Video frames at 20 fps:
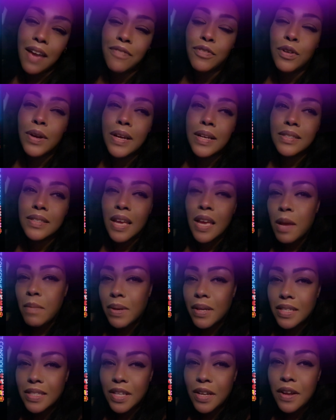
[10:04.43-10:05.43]
for us,
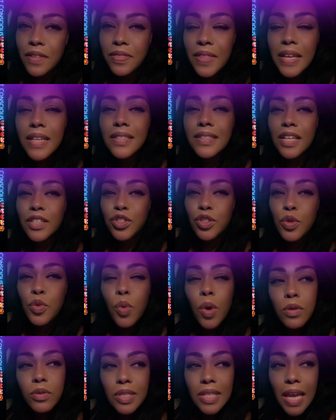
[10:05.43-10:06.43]
because there are things that you
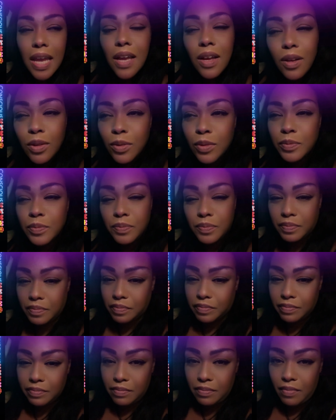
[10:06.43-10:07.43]
won't tell.
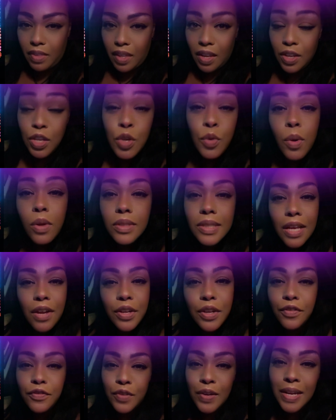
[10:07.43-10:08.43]
You won't tell
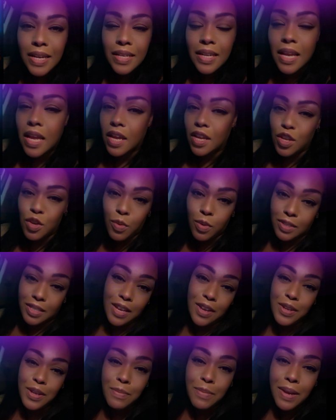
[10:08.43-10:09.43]
your friend. You won't
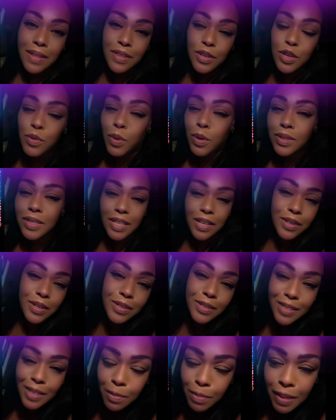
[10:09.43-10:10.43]
tell your mother. You won't tell your
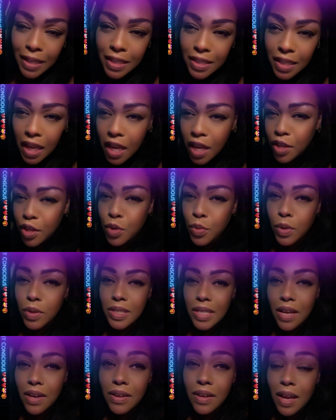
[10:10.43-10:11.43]
siblings. You won't
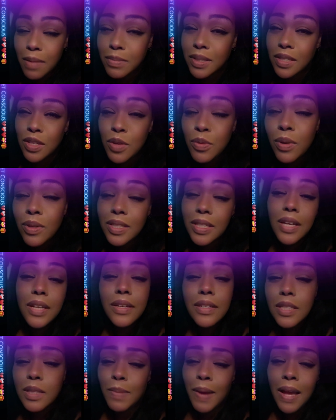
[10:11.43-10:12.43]
tell
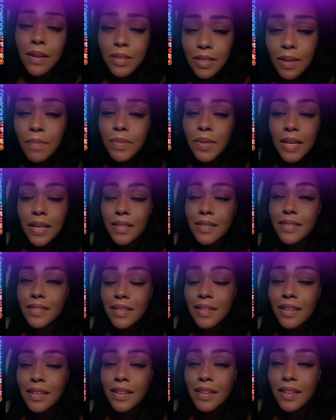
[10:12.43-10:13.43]
your spouse some things.
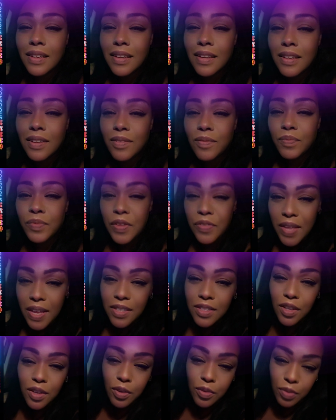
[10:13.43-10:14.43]
The things
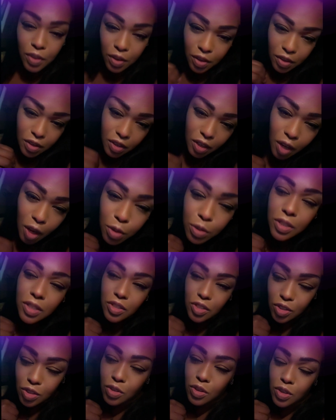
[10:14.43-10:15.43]
that are
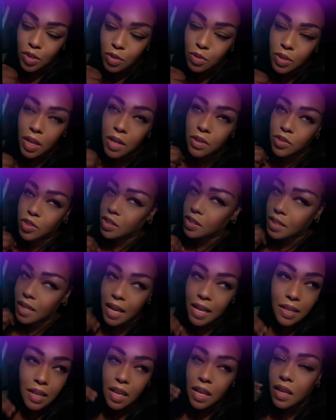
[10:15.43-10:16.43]
closest to you, that are just
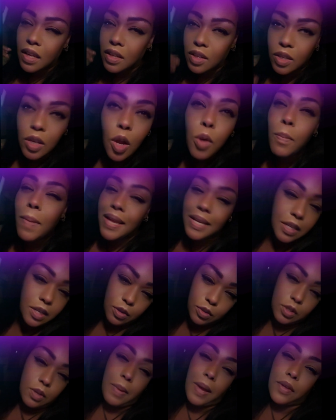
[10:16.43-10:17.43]
like, nobody
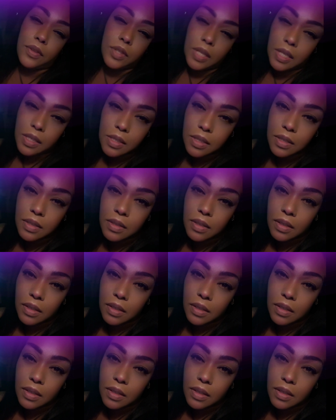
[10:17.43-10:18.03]
knows about this,